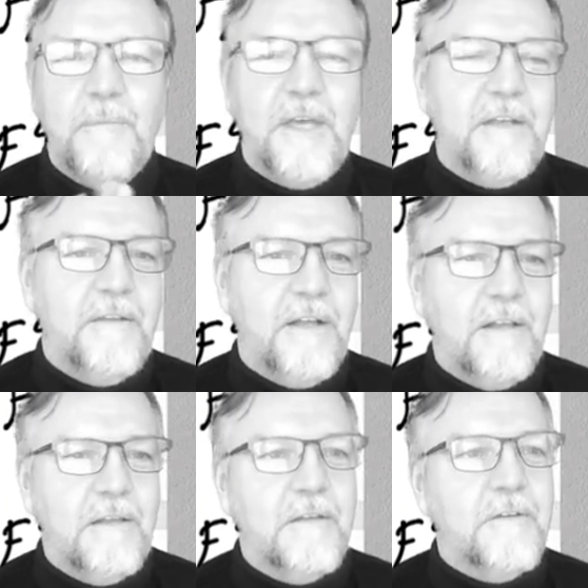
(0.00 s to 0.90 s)
and
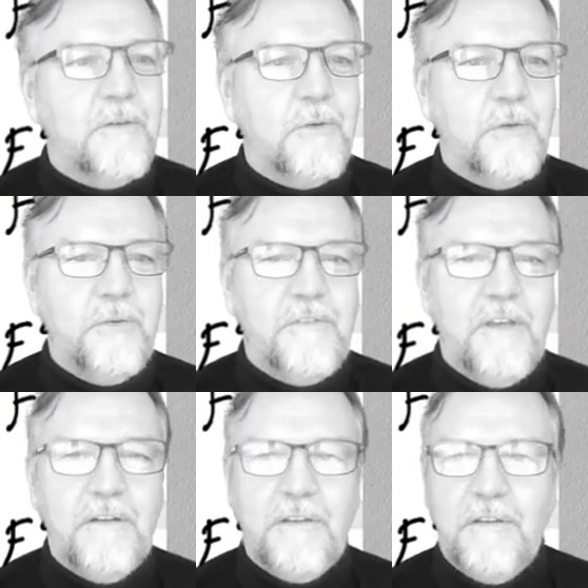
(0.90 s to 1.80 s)
I'll conclude
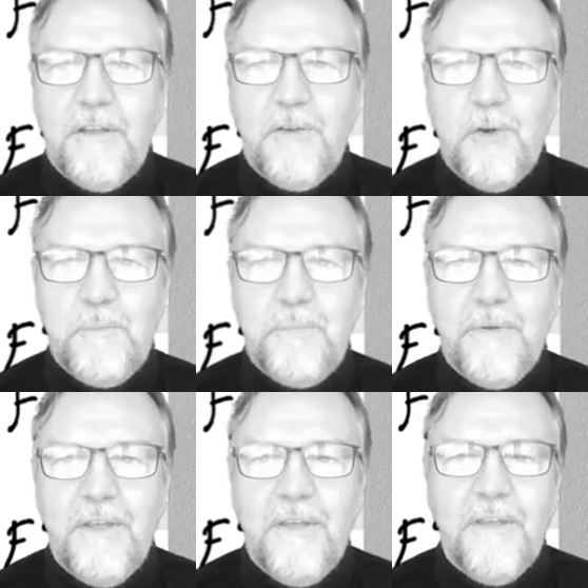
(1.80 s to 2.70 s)
there and hope
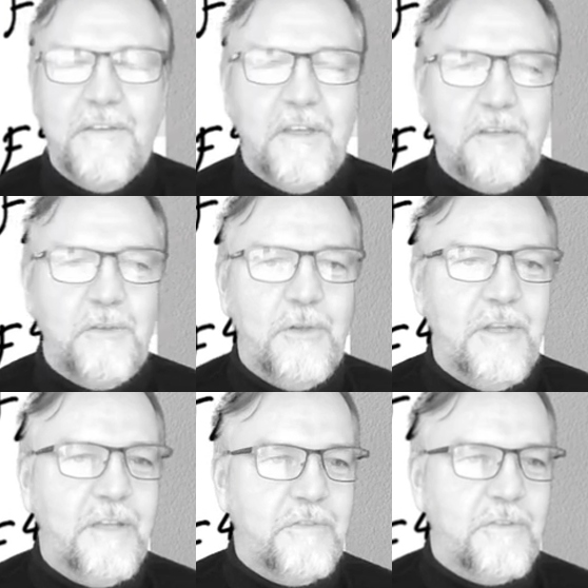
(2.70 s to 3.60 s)
that
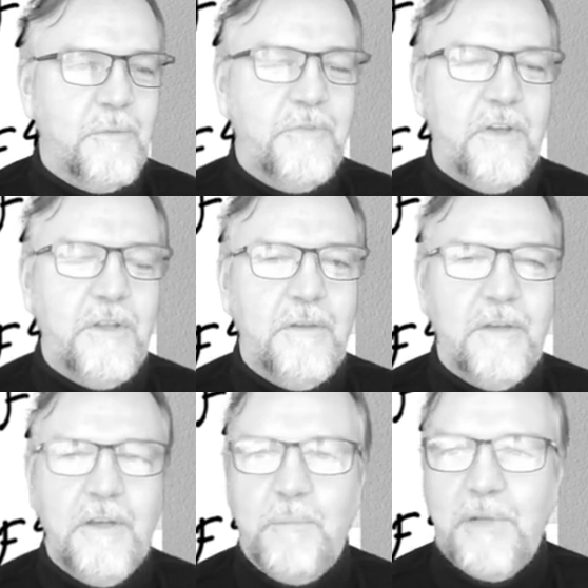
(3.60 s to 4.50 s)
you'll have some fun
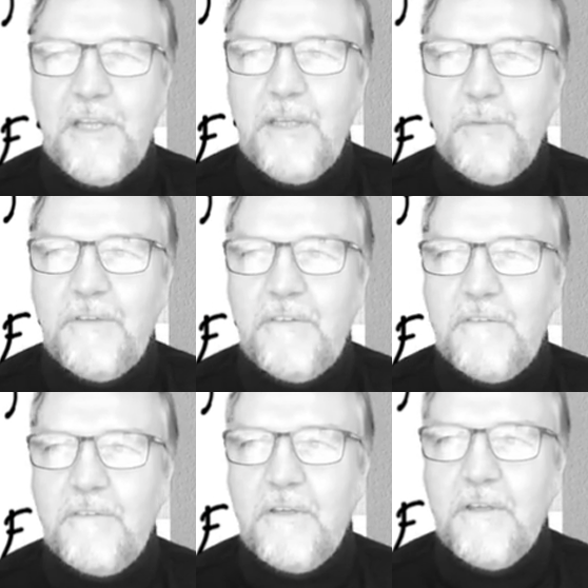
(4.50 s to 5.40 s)
playing with
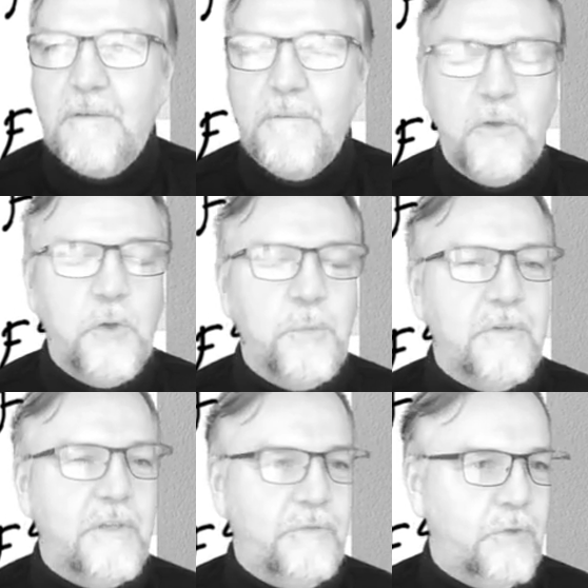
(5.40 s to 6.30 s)
this
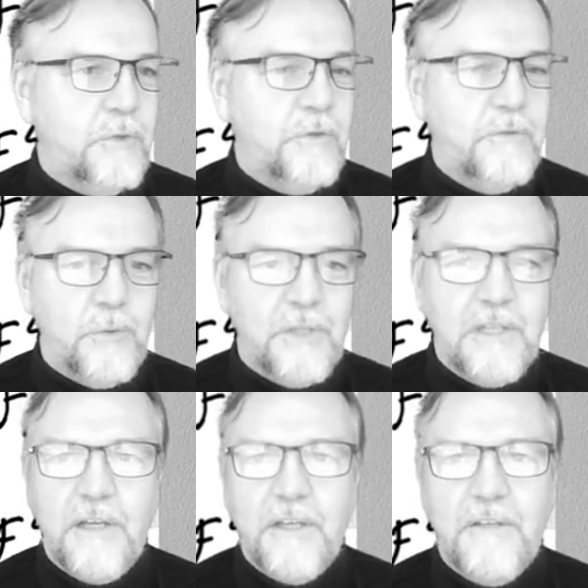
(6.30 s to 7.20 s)
notebook if you're so
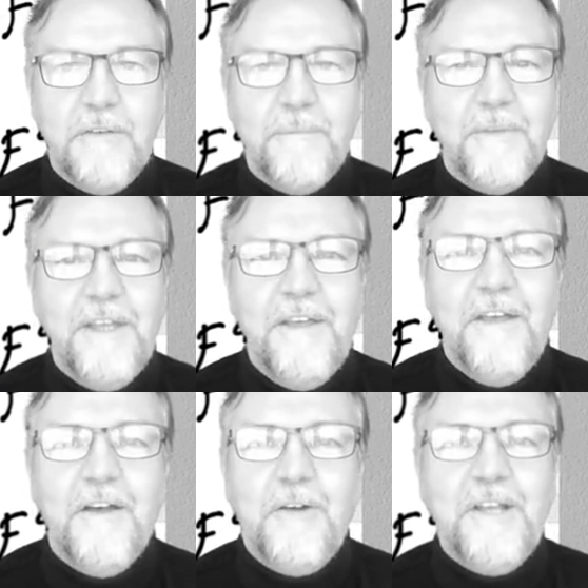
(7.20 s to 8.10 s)
inclined.
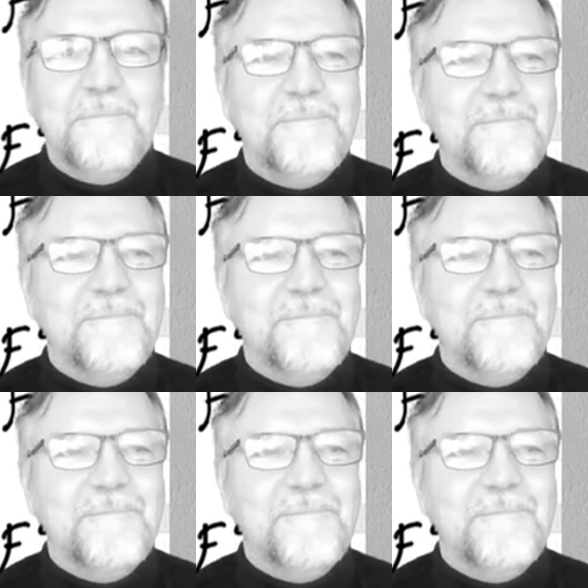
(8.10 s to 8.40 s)
All right.